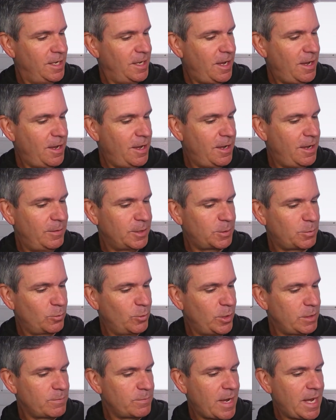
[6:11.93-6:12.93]
It's
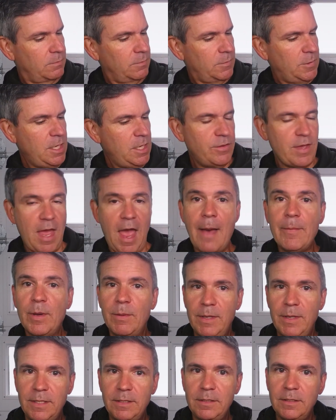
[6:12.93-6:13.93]
written by Keith
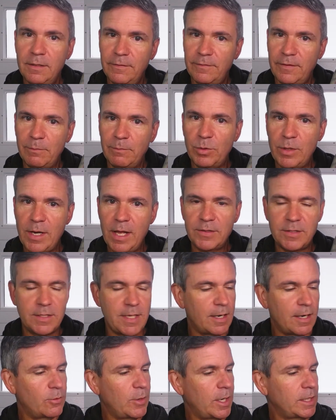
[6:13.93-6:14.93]
Ammann, if I'm pronouncing
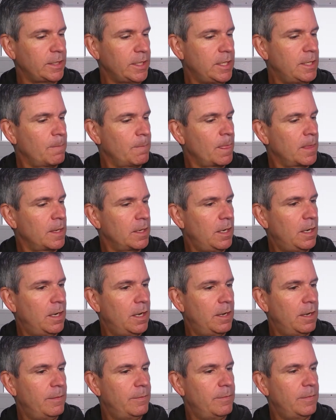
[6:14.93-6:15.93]
that correctly.
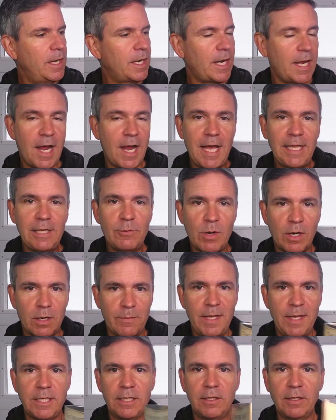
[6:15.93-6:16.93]
And I highly
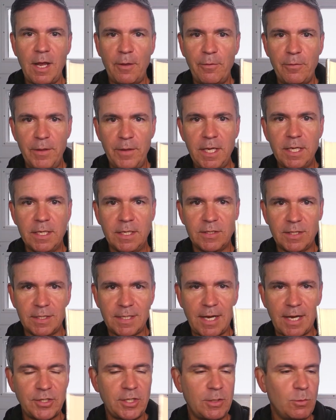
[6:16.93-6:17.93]
recommend it. Look how thick it is. It's
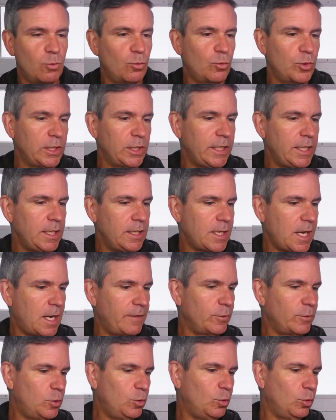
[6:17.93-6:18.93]
actually really kind
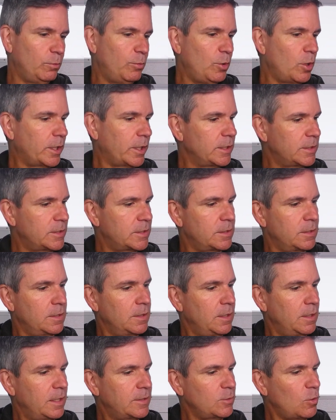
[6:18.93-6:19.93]
of a cool book. It's
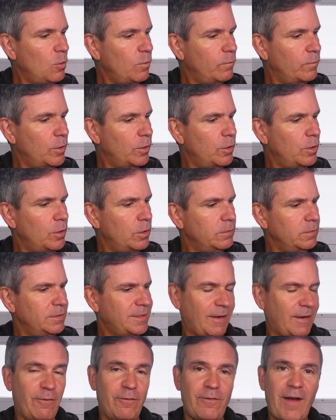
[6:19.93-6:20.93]
over
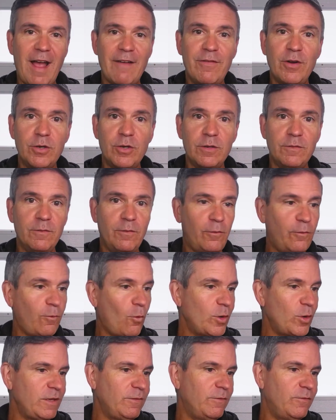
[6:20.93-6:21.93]
like
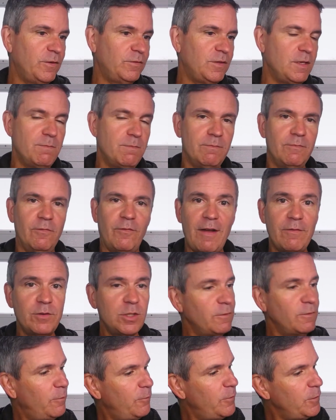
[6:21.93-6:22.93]

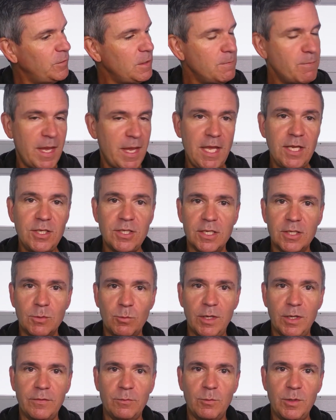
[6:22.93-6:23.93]
550 pages
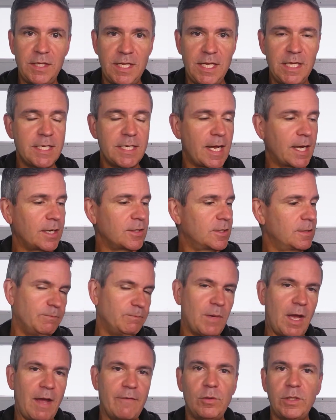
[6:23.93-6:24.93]
with the index.
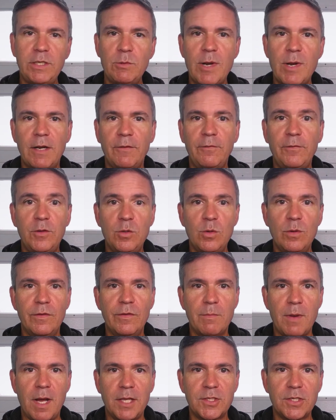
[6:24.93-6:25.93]
I've only read a few of the
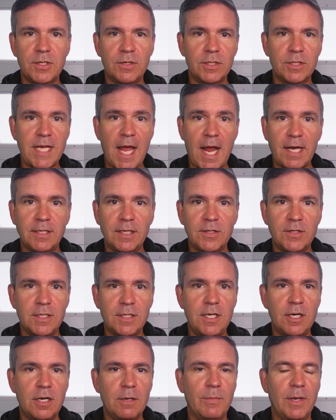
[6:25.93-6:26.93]
monster tactics in
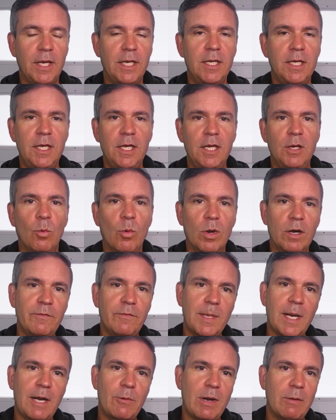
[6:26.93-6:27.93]
here, but one of them
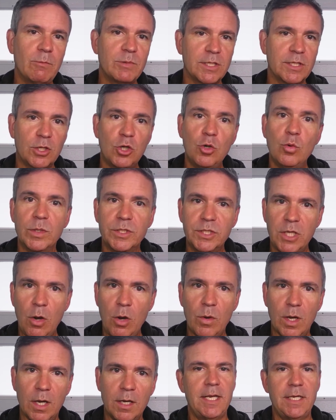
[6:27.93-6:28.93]
that I read was the
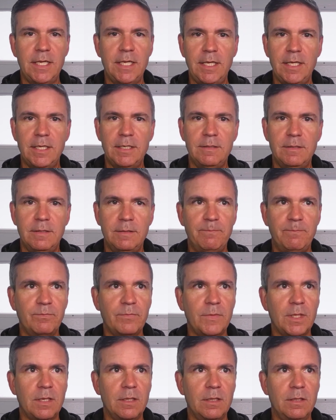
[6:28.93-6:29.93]
Kuatoa in
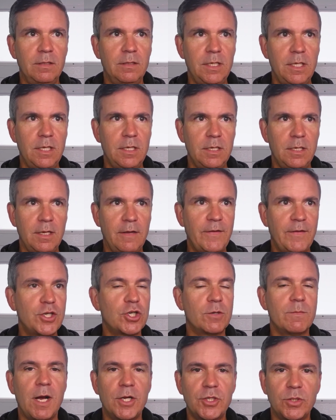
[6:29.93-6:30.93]
the
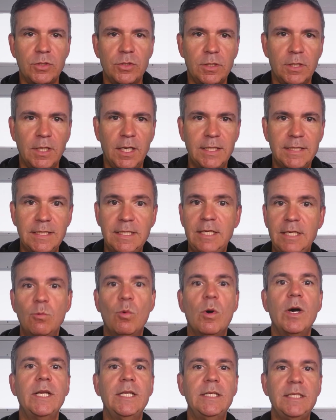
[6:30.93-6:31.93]
adventure module
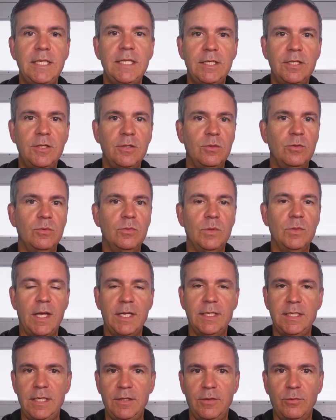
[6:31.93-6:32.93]
D1 and D2
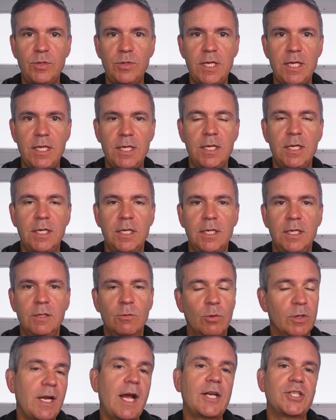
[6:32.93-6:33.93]
and D3,
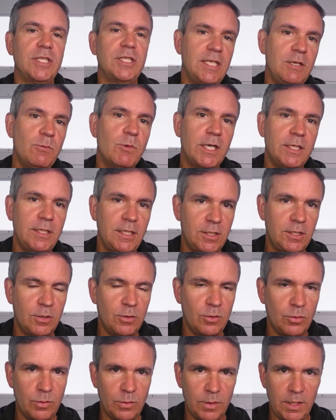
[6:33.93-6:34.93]
or actually D1 and
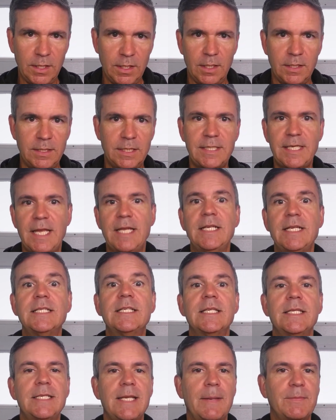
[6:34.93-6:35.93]
D2, Descent into
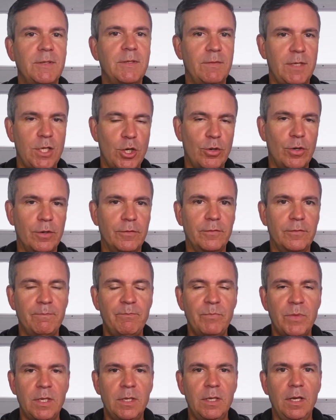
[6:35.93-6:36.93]
the Depths of the Earth.
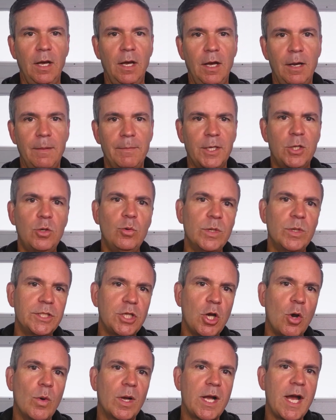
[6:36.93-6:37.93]
The
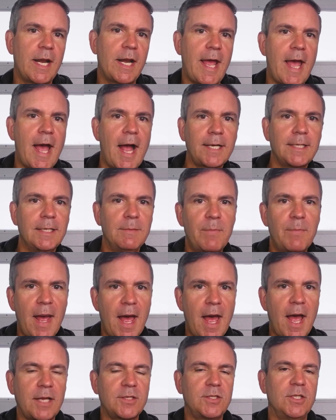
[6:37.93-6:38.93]
Kuatoa kind of act in
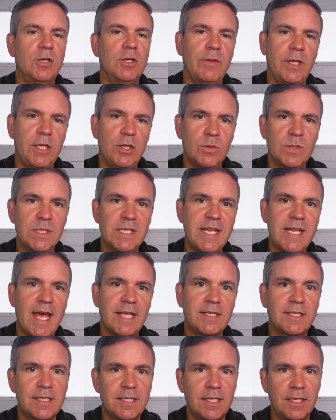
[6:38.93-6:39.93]
packs. You know, they use
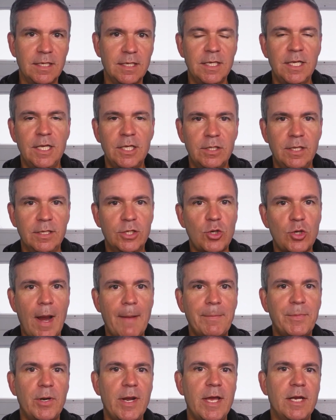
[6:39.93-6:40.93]
nets to
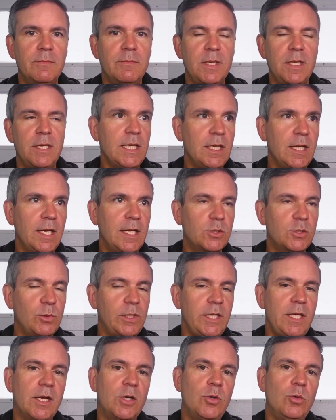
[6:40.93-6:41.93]
trap their enemies. It's
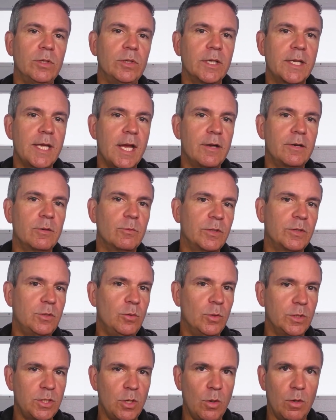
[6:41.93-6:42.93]
really a cool encounter with
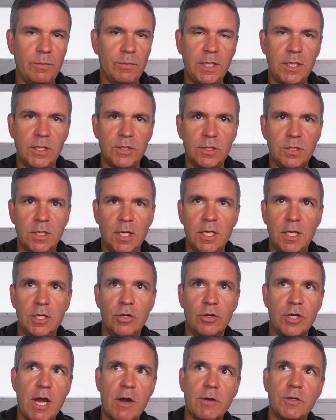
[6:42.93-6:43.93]
Kuatoa because your
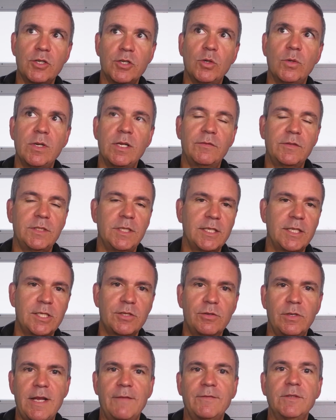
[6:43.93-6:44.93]
characters don't
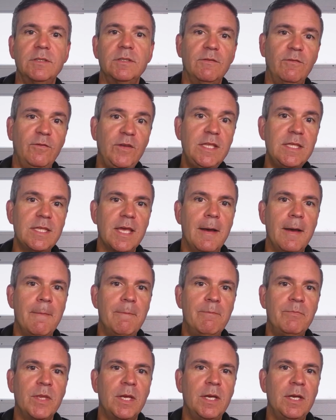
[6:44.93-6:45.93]
necessarily have to defeat them,
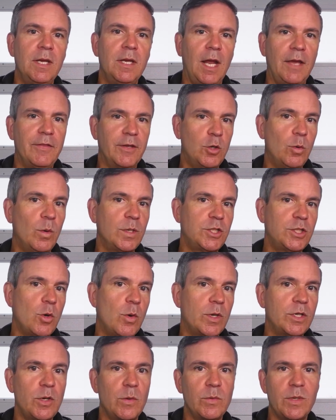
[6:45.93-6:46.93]
and the
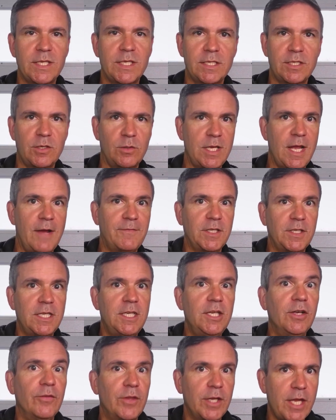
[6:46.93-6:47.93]
Kuatoa don't necessarily have to
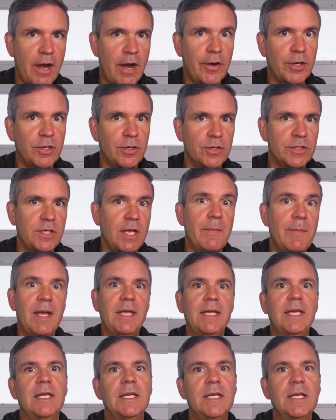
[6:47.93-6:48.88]
kill the characters. They might get